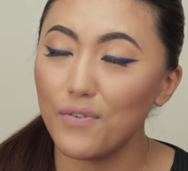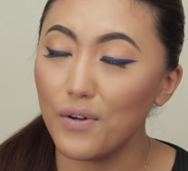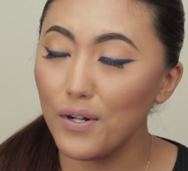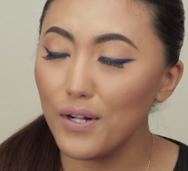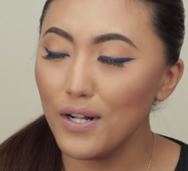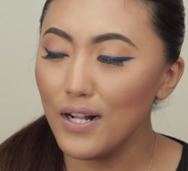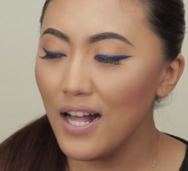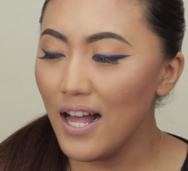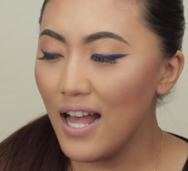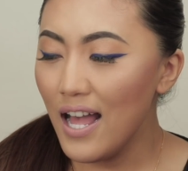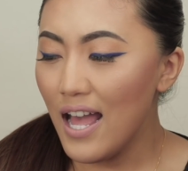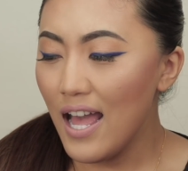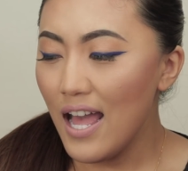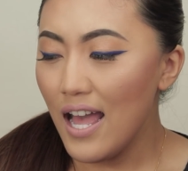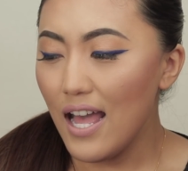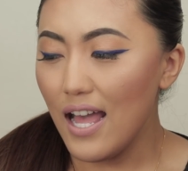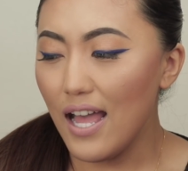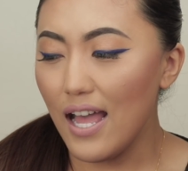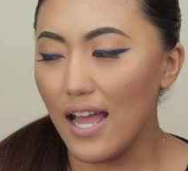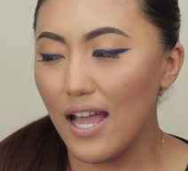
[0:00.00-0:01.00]

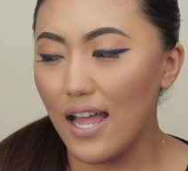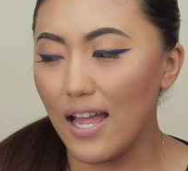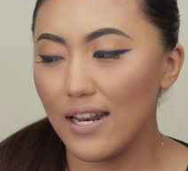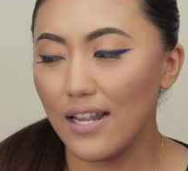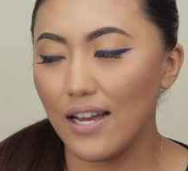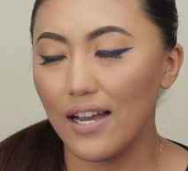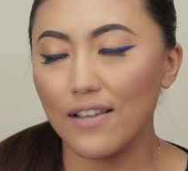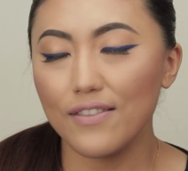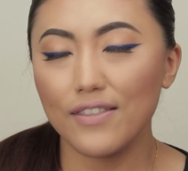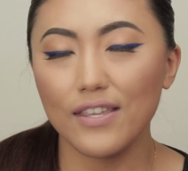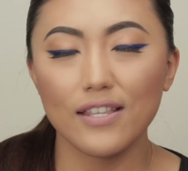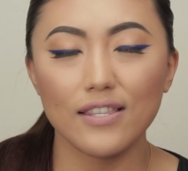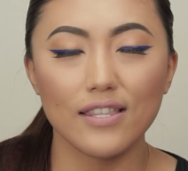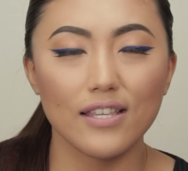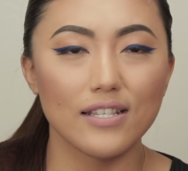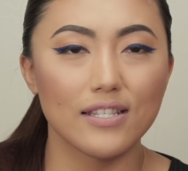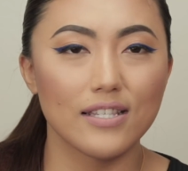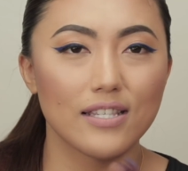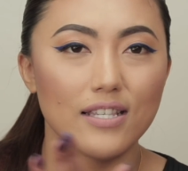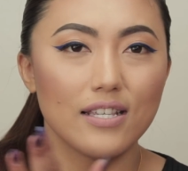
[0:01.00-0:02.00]
and I think
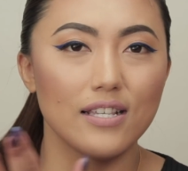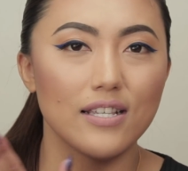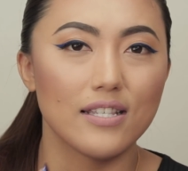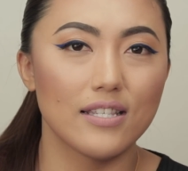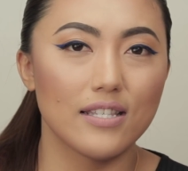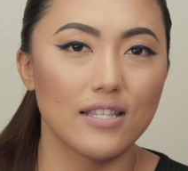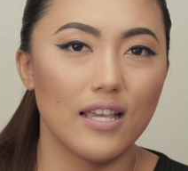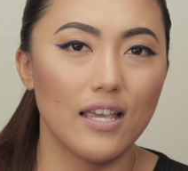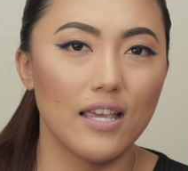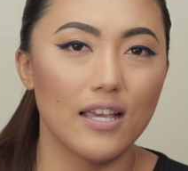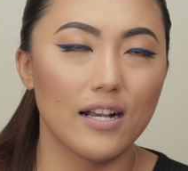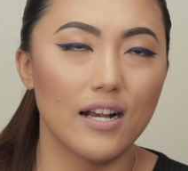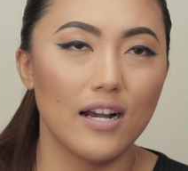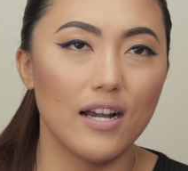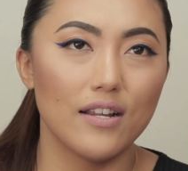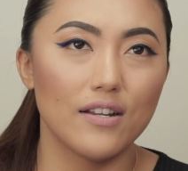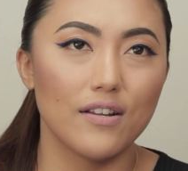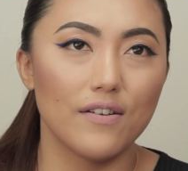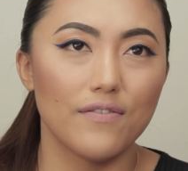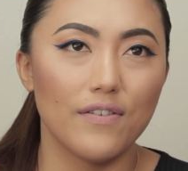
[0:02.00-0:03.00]
this is a
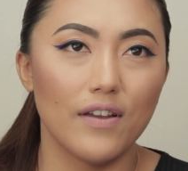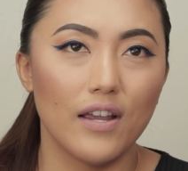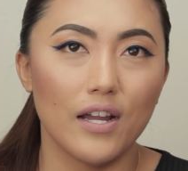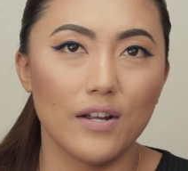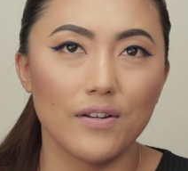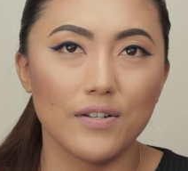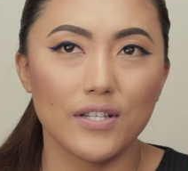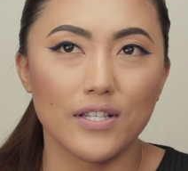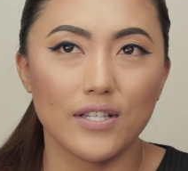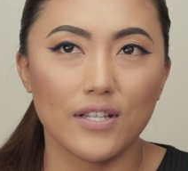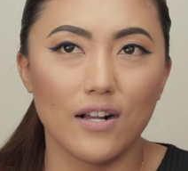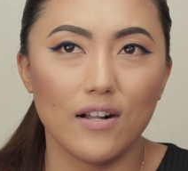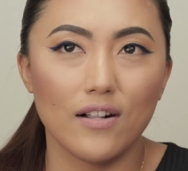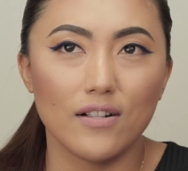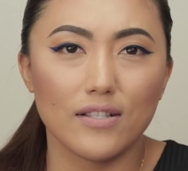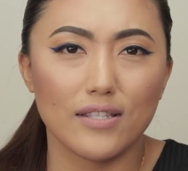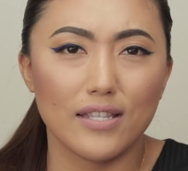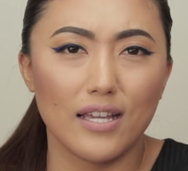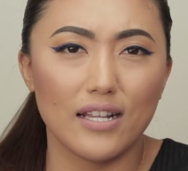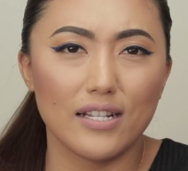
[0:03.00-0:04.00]
kind of
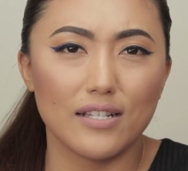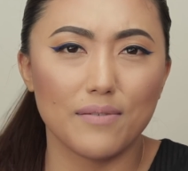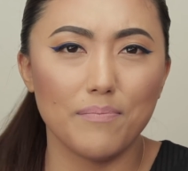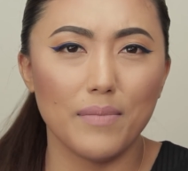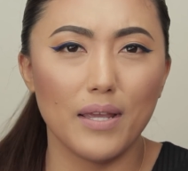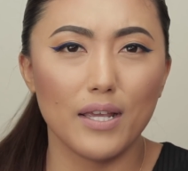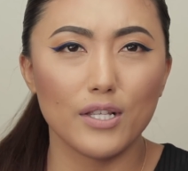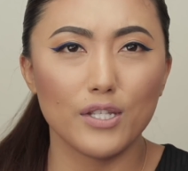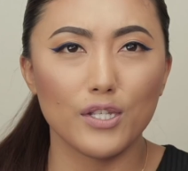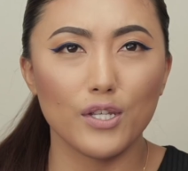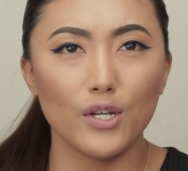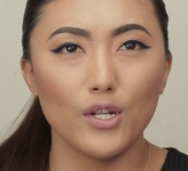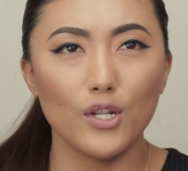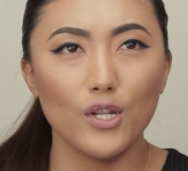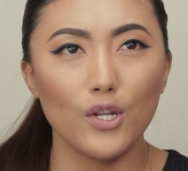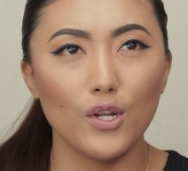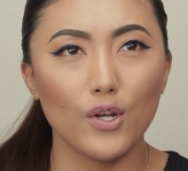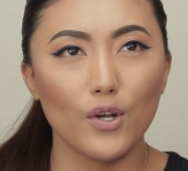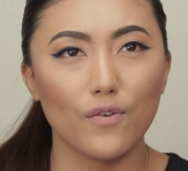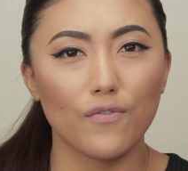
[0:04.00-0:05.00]
hairstyle that makes you
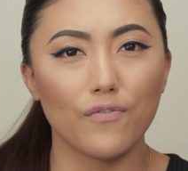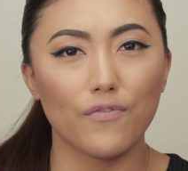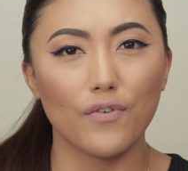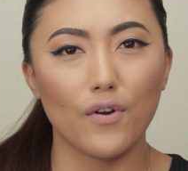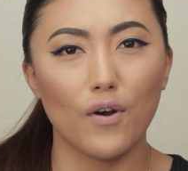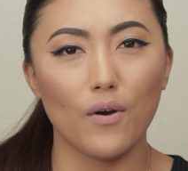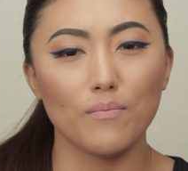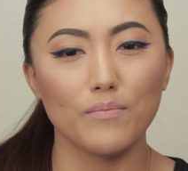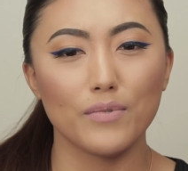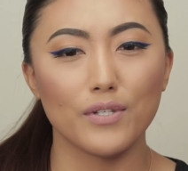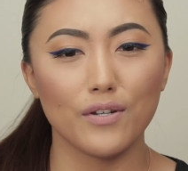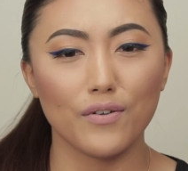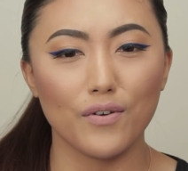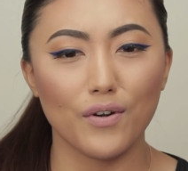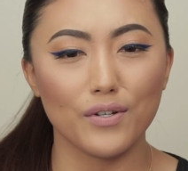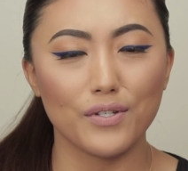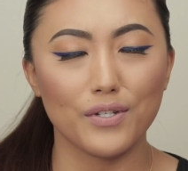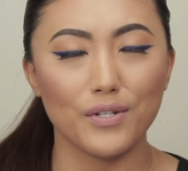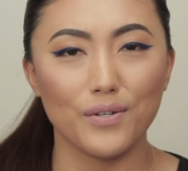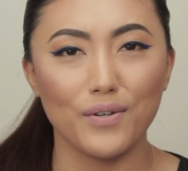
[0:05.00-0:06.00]
look from
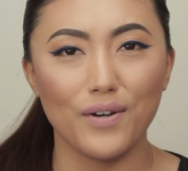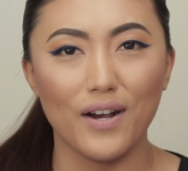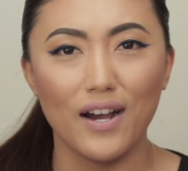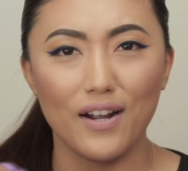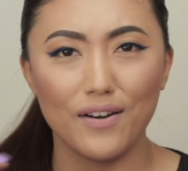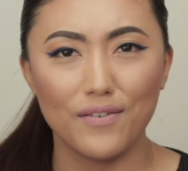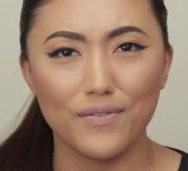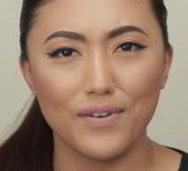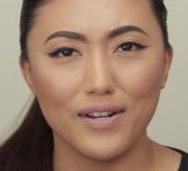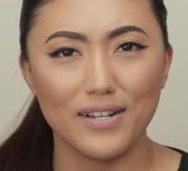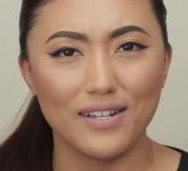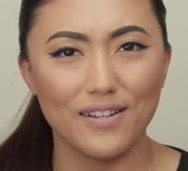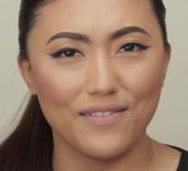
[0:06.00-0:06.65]
0 to 100,